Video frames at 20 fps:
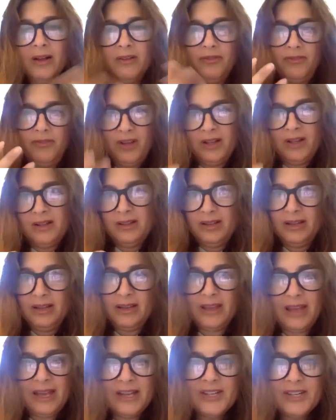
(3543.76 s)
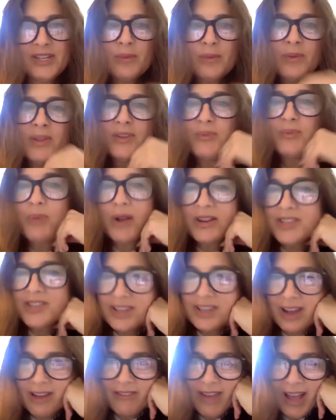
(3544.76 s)
felt engaging with this
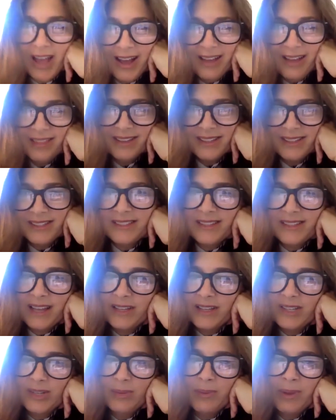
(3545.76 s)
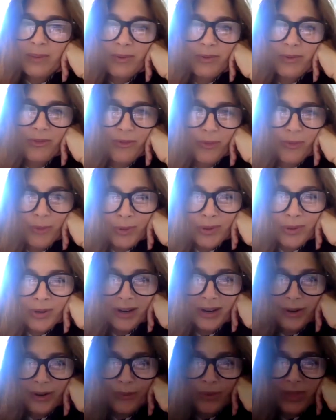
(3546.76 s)
project, I've had this said to me
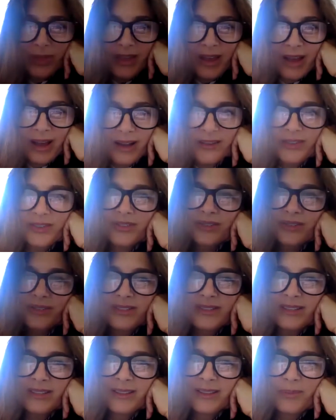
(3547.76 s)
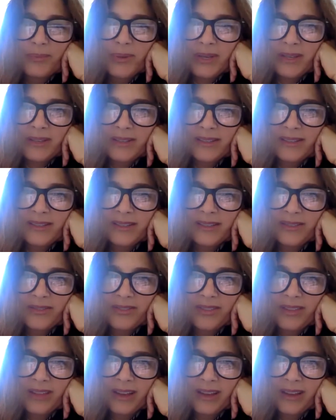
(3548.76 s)
before with the actors in the pieces
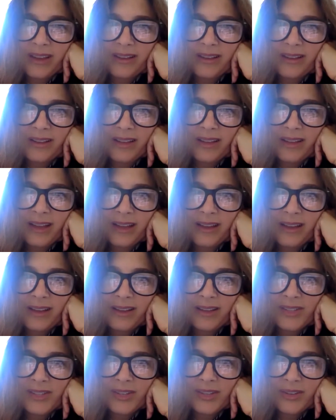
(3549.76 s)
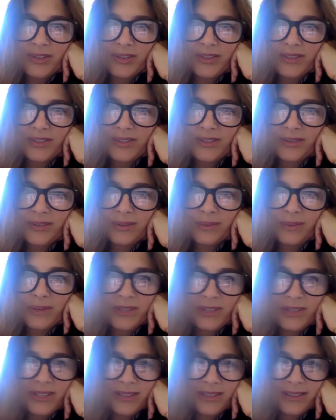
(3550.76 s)
of like Consider This
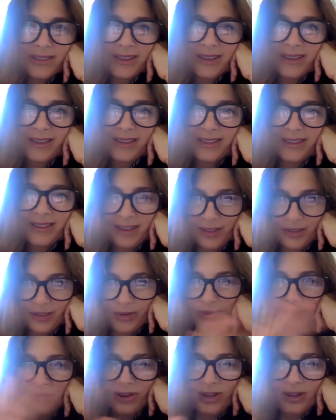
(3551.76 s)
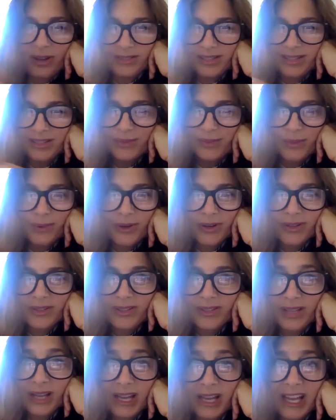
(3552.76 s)
Scrimmage and like the other nonsense
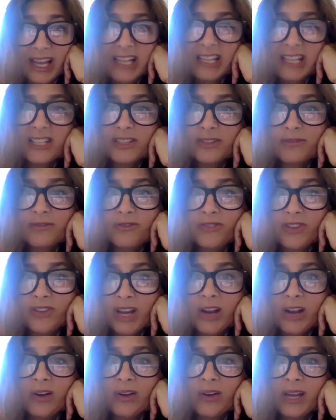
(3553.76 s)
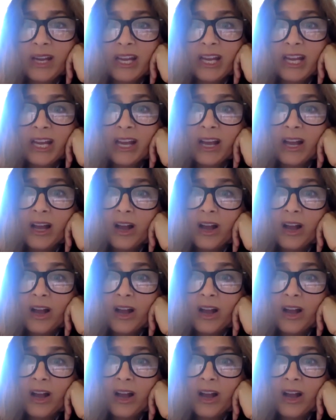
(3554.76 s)
works. Like, it is a very